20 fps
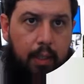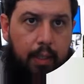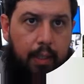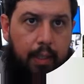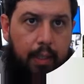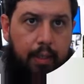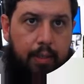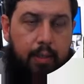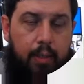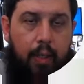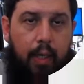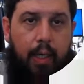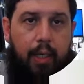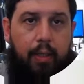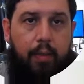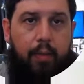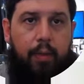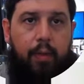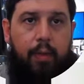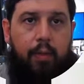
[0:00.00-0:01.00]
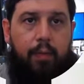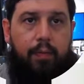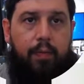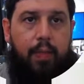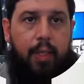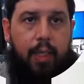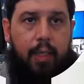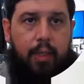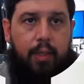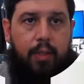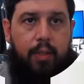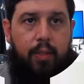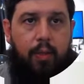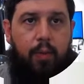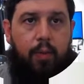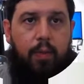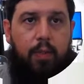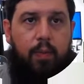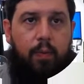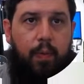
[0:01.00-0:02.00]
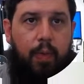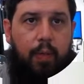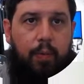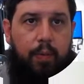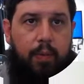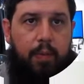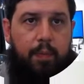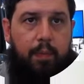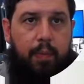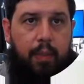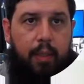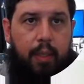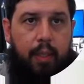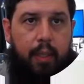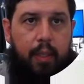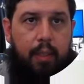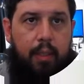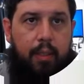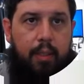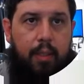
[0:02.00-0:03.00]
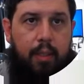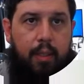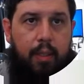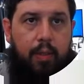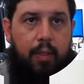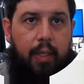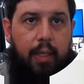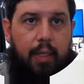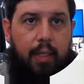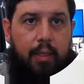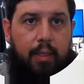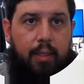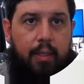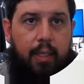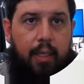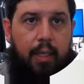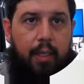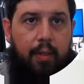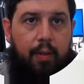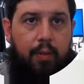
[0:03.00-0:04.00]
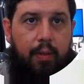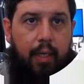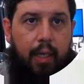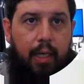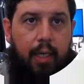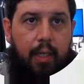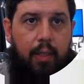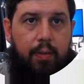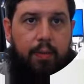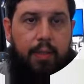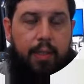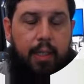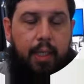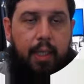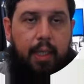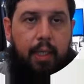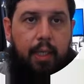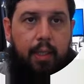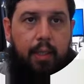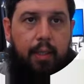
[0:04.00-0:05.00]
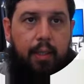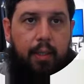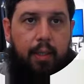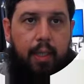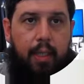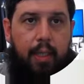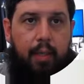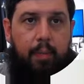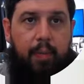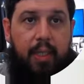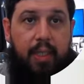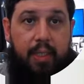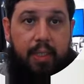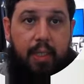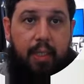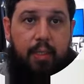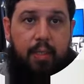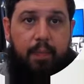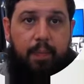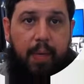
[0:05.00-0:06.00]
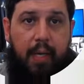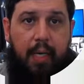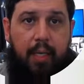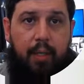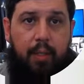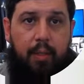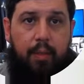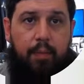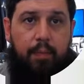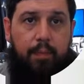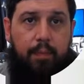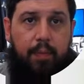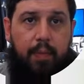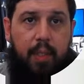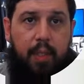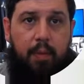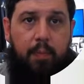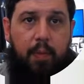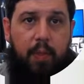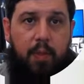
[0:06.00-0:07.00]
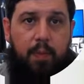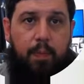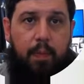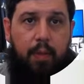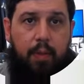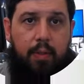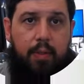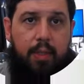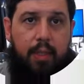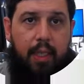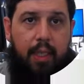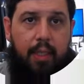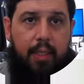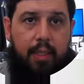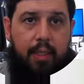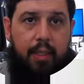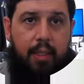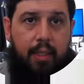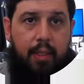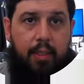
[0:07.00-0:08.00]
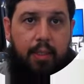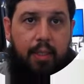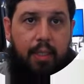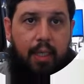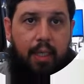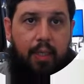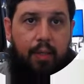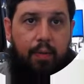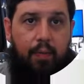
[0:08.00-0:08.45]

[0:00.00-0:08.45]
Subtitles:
And so I don't know if you guys noticed when I was putting it, the inside or the outside, it does matter in most parts. And I can see this tag over